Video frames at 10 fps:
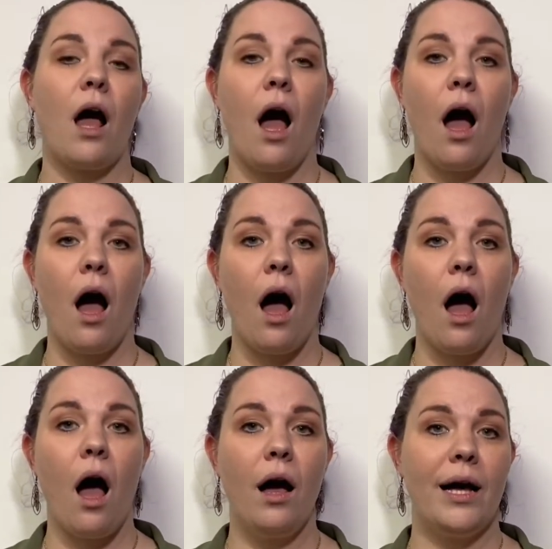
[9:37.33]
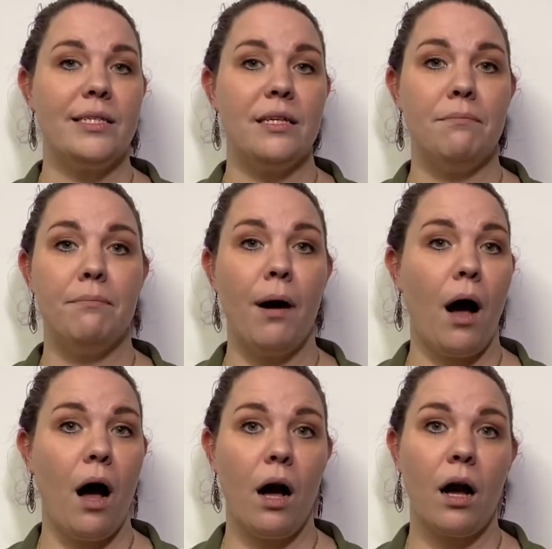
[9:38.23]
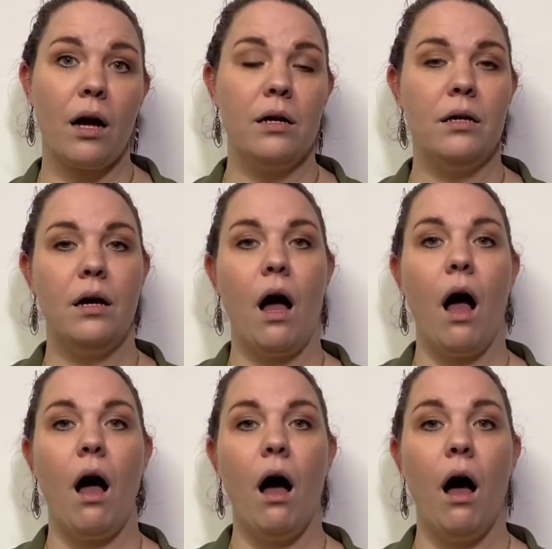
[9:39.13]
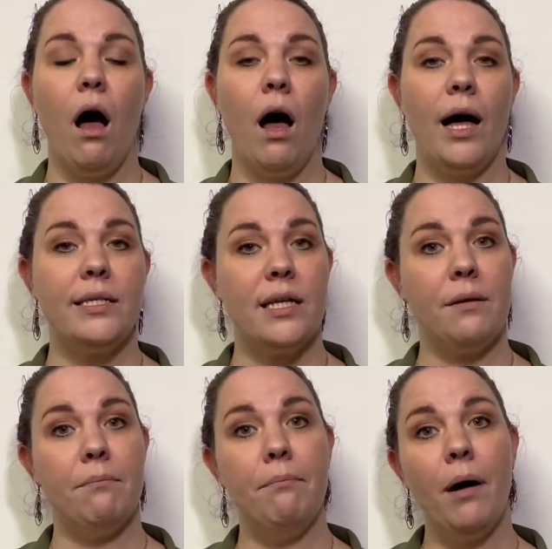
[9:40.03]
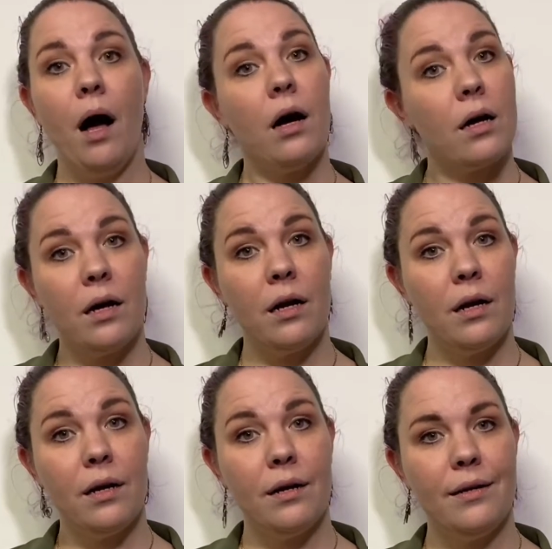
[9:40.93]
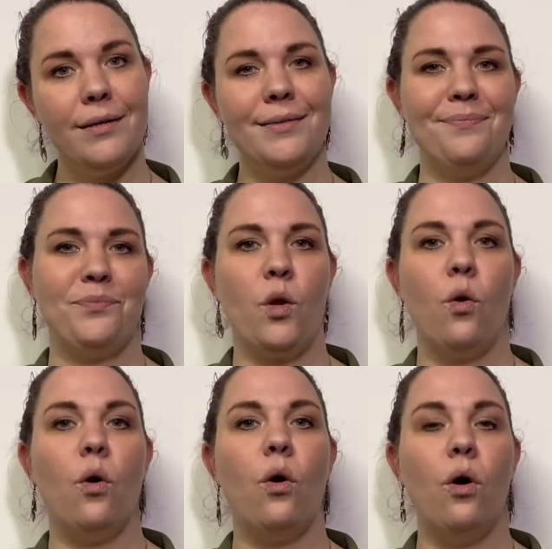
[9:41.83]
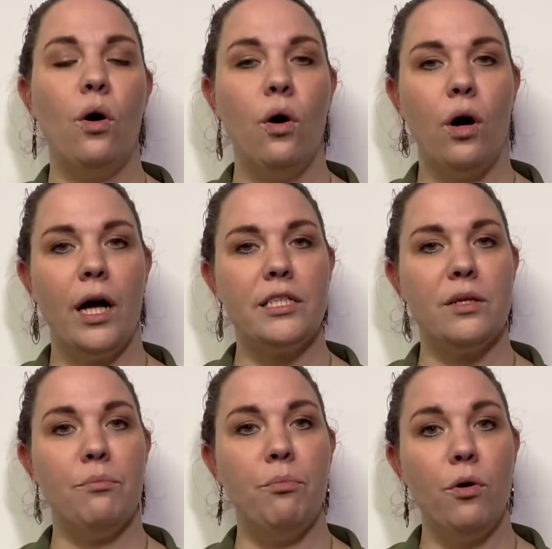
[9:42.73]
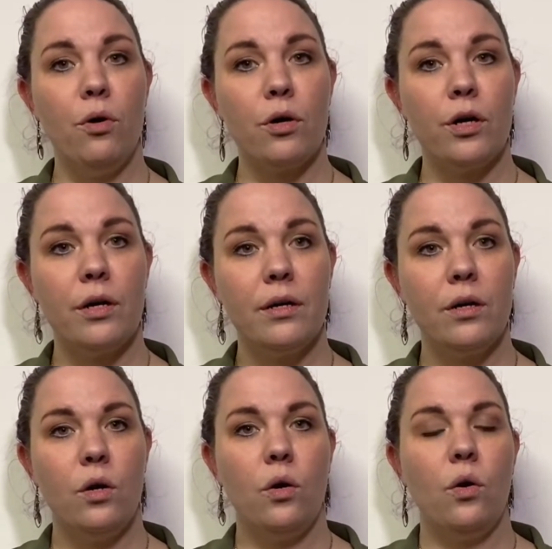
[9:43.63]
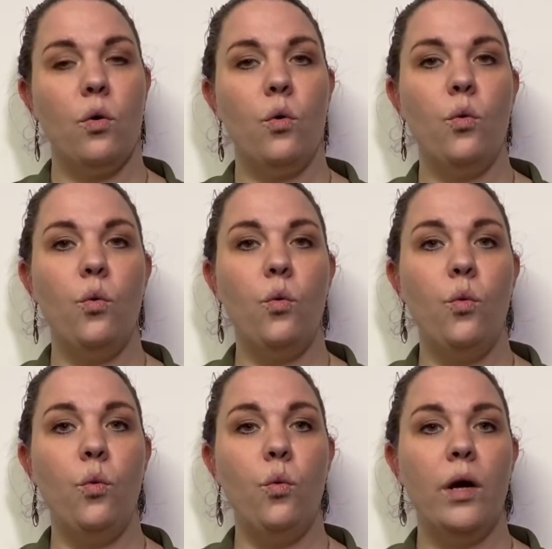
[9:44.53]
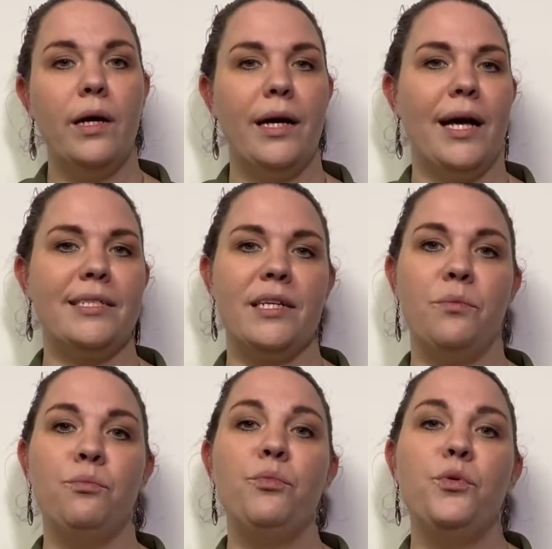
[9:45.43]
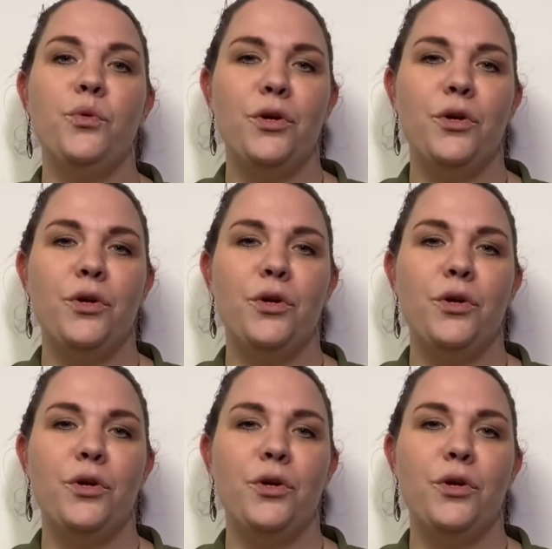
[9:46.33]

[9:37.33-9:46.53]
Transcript: R as in Bach, as in buck, U as in book, oo as in book,